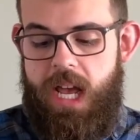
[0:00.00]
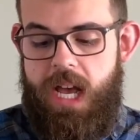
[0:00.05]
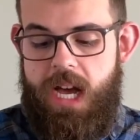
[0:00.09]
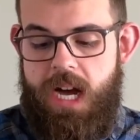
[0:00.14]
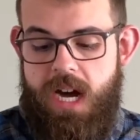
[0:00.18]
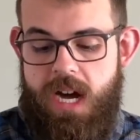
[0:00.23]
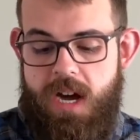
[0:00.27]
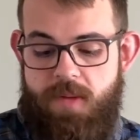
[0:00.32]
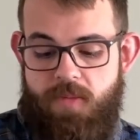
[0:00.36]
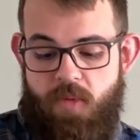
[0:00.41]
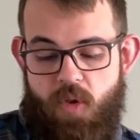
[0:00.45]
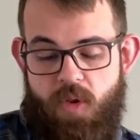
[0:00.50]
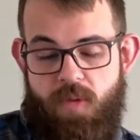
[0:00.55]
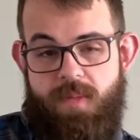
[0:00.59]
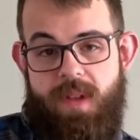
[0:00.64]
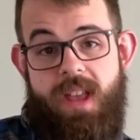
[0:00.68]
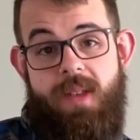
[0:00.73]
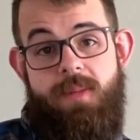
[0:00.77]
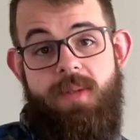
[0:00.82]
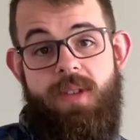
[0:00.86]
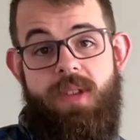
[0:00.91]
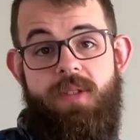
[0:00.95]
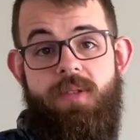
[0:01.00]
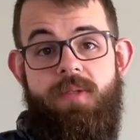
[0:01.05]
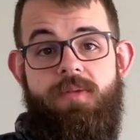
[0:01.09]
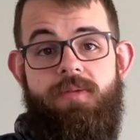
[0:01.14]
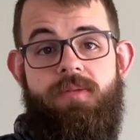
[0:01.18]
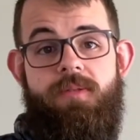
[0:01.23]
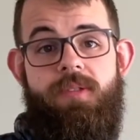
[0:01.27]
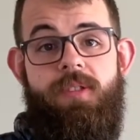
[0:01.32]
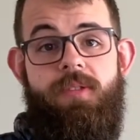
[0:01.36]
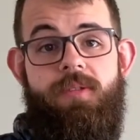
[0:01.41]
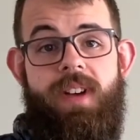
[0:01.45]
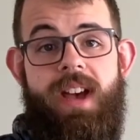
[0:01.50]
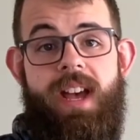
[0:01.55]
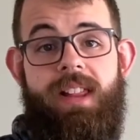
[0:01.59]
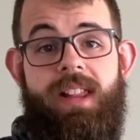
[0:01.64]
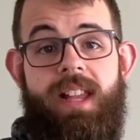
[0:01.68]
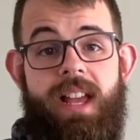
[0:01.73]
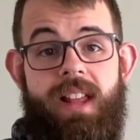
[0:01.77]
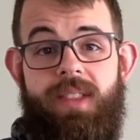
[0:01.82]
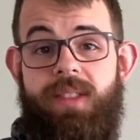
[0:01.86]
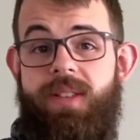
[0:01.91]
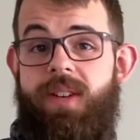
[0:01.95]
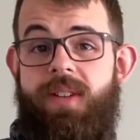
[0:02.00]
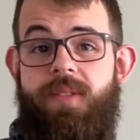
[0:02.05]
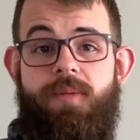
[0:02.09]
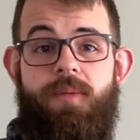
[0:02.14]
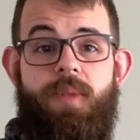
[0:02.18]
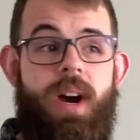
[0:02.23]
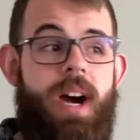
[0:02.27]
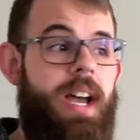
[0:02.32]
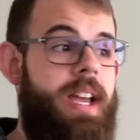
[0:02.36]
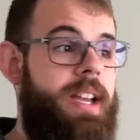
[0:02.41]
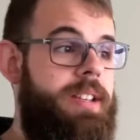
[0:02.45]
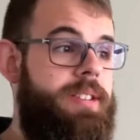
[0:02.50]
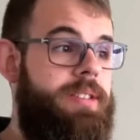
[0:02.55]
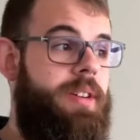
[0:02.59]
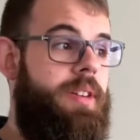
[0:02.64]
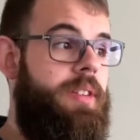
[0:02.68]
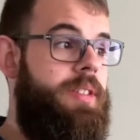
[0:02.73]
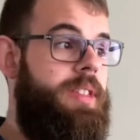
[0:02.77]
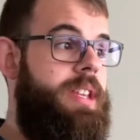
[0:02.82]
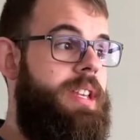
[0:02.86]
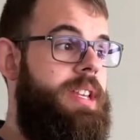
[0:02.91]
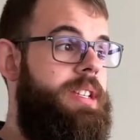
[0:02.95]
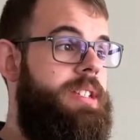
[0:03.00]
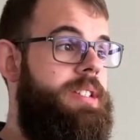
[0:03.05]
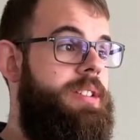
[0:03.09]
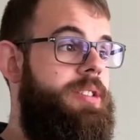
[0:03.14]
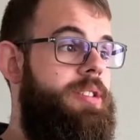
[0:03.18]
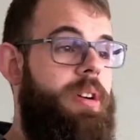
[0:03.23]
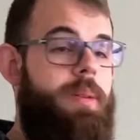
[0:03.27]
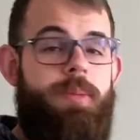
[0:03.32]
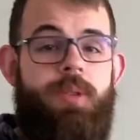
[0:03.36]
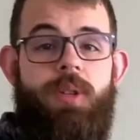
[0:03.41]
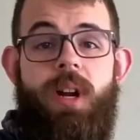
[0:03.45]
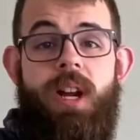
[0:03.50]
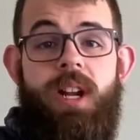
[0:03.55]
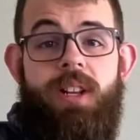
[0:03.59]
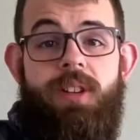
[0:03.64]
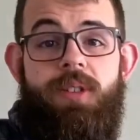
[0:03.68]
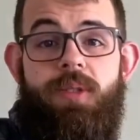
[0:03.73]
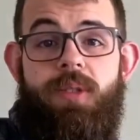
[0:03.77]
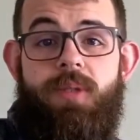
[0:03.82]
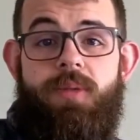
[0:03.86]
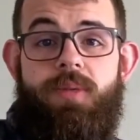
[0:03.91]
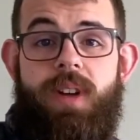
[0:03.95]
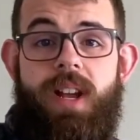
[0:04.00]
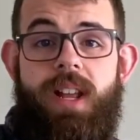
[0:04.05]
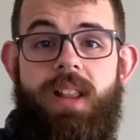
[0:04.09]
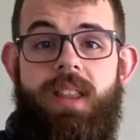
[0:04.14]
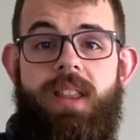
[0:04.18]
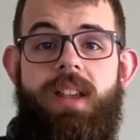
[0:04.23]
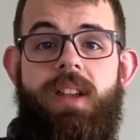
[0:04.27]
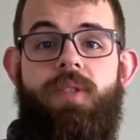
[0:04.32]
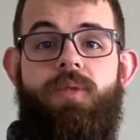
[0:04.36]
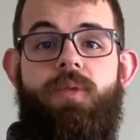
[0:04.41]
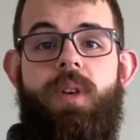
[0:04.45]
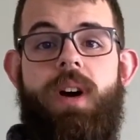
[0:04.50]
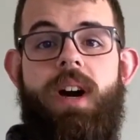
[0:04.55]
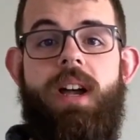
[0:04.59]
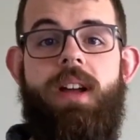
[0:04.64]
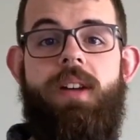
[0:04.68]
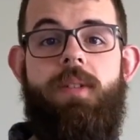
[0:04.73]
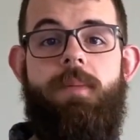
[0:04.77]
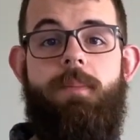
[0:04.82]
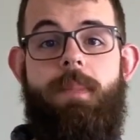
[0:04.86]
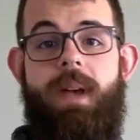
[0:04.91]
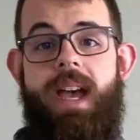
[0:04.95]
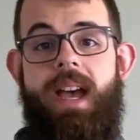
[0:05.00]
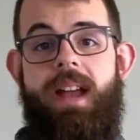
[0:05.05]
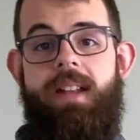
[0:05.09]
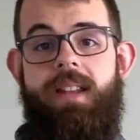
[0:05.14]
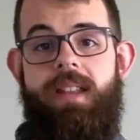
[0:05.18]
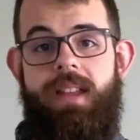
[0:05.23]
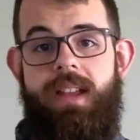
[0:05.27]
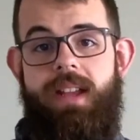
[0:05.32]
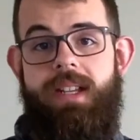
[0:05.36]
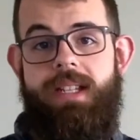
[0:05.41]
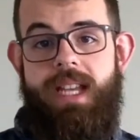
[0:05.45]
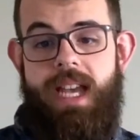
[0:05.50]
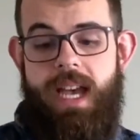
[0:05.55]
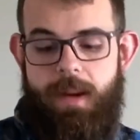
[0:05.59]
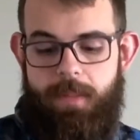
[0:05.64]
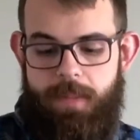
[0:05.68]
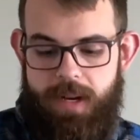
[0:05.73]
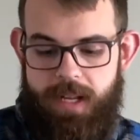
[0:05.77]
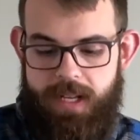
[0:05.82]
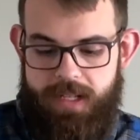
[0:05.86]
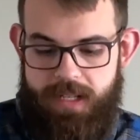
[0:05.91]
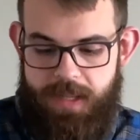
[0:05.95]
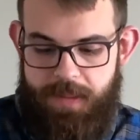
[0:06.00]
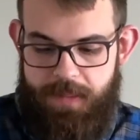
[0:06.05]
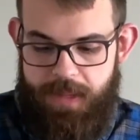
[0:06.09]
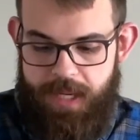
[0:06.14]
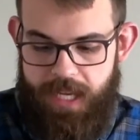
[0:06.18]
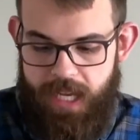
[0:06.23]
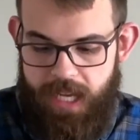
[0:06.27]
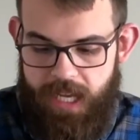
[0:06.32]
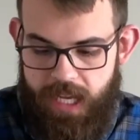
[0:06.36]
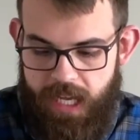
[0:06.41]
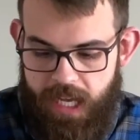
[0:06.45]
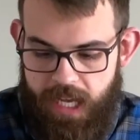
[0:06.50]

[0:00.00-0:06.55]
Or maybe you've had that thought, why is all these, I'm trying to do the right thing, why are bad things happening to me?